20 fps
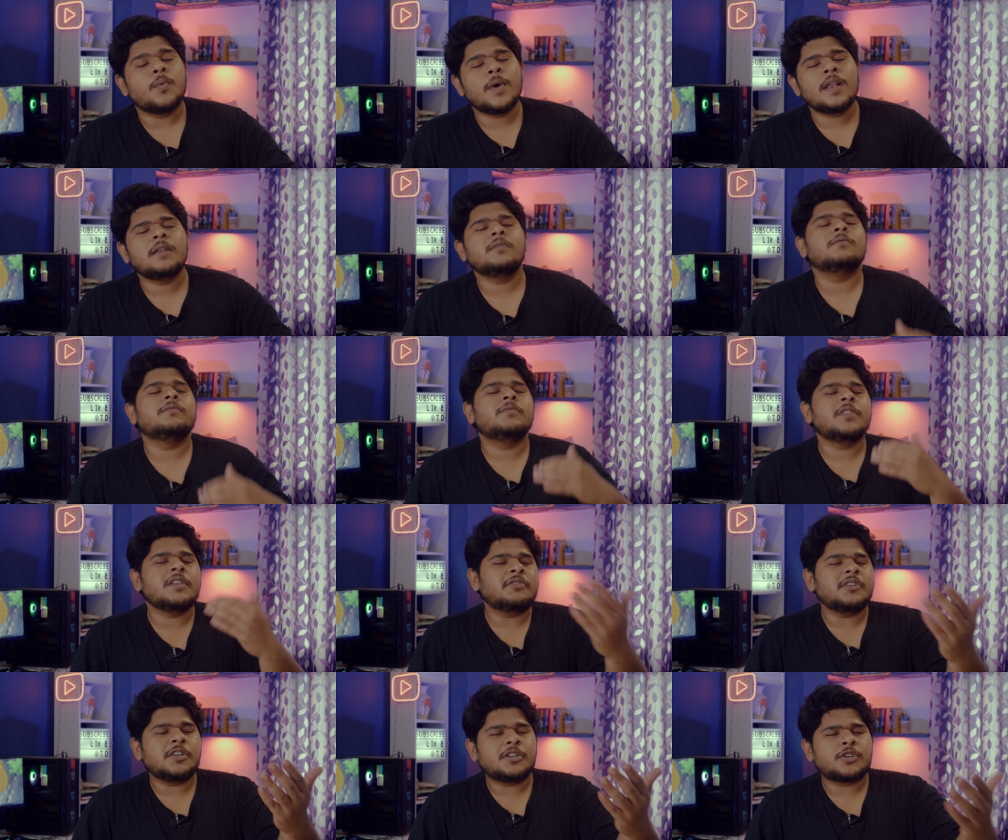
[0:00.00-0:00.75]
Well,
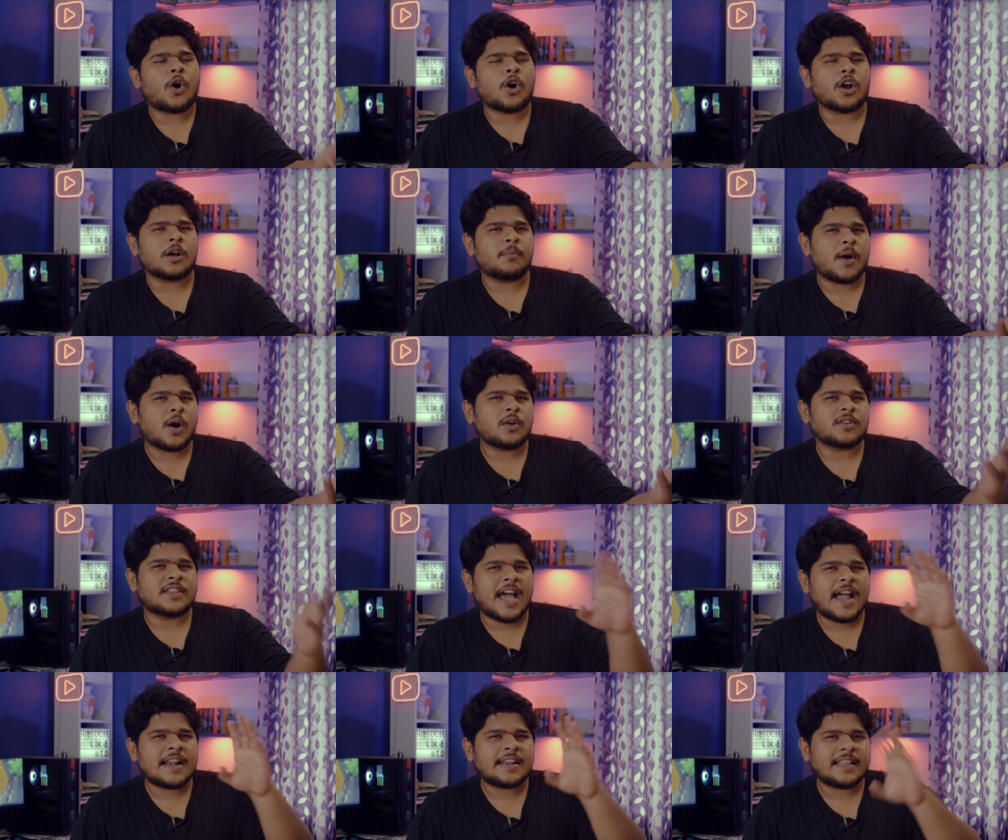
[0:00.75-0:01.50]
we will talk
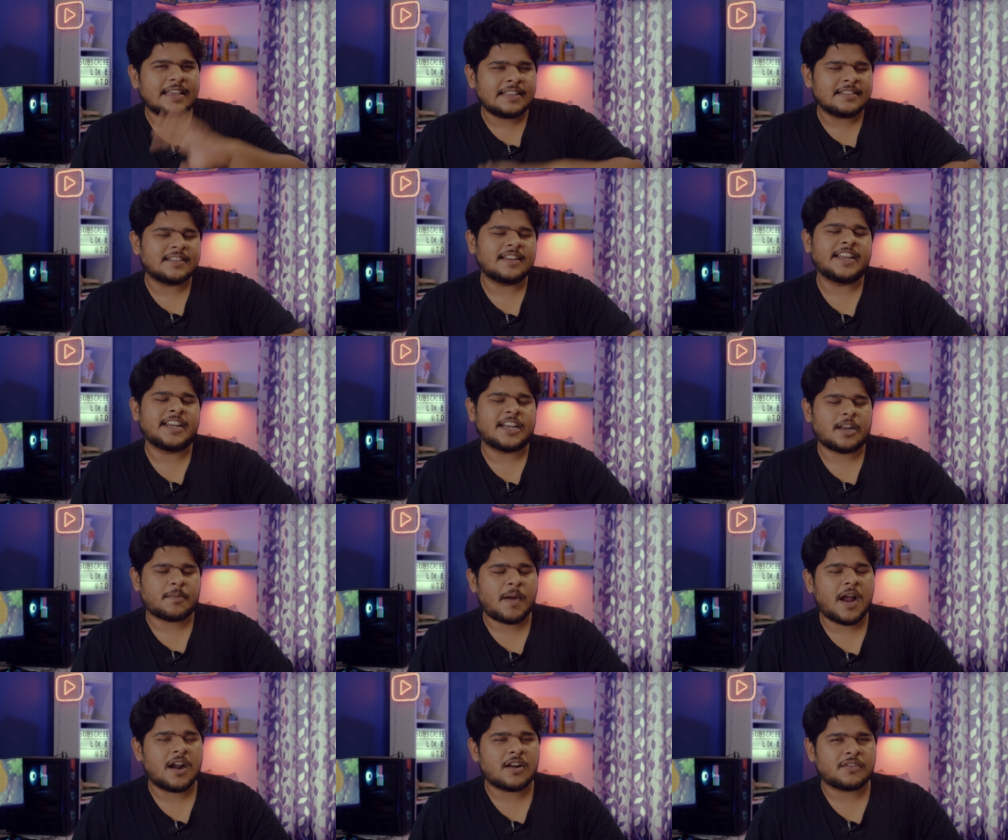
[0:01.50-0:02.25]
about that in the
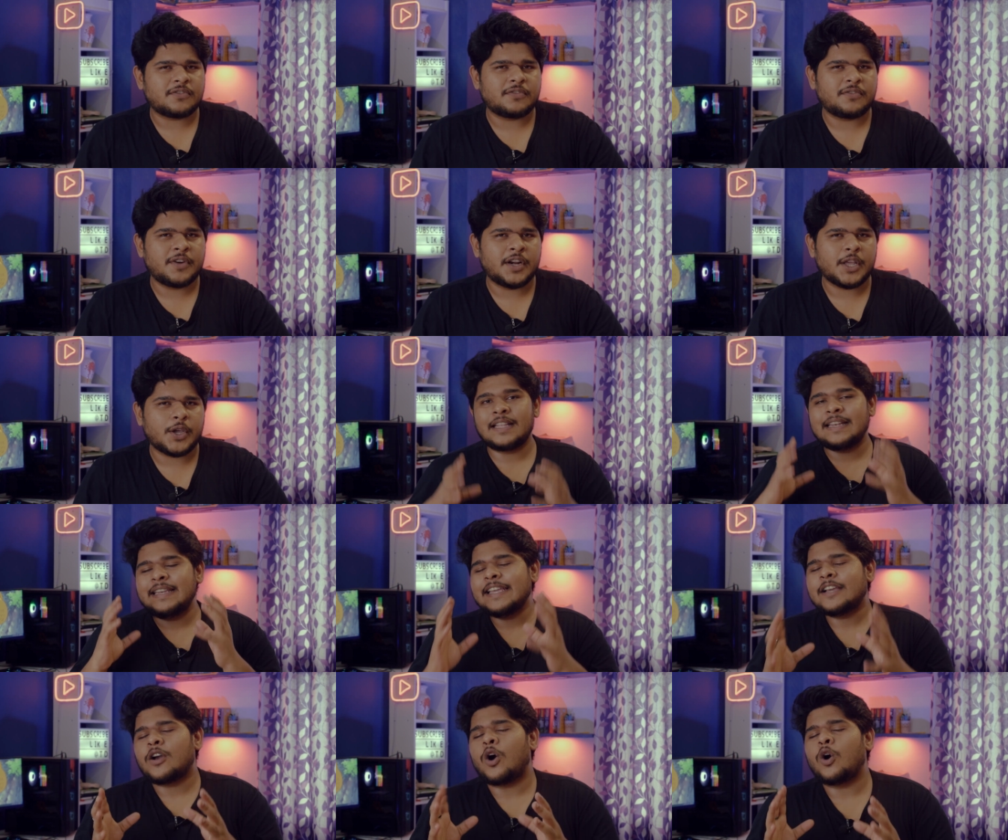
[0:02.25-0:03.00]
later part of the video. The
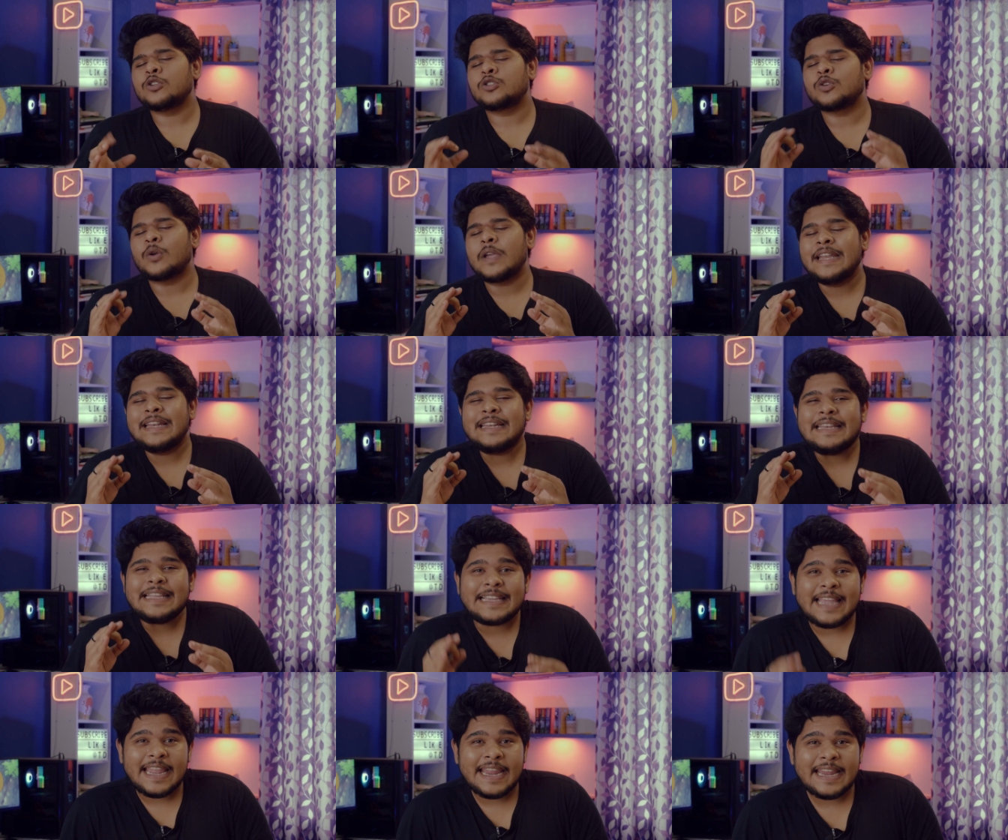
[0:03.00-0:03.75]
leak also
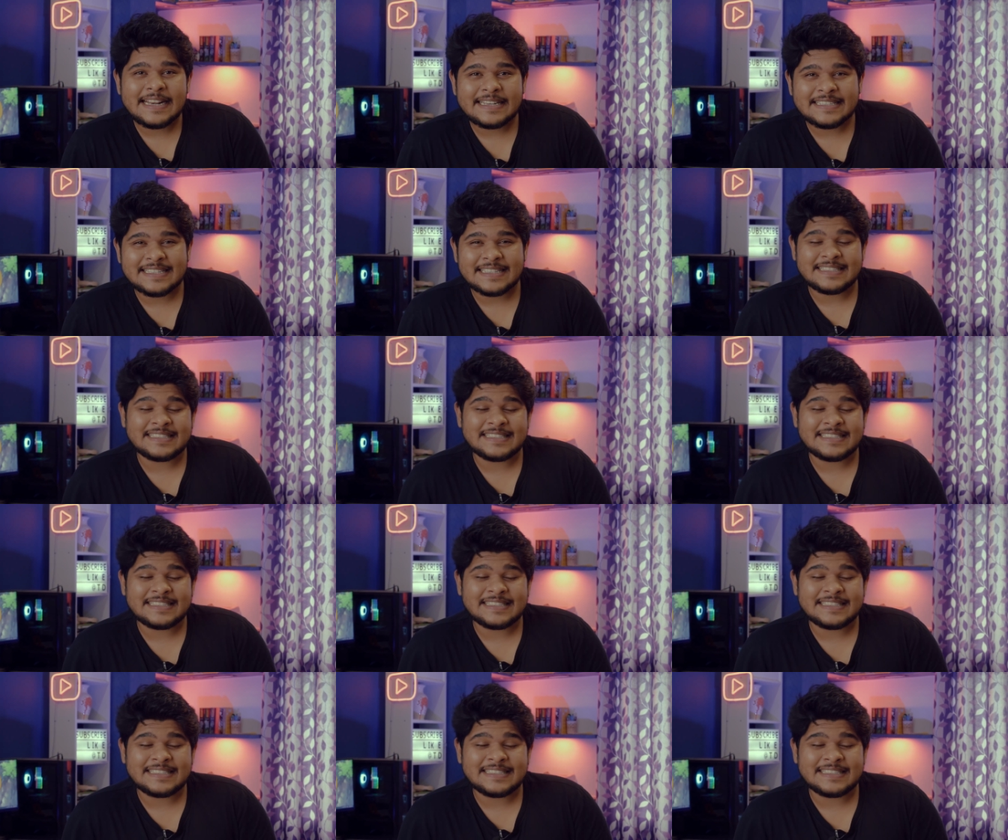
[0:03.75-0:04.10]
indicates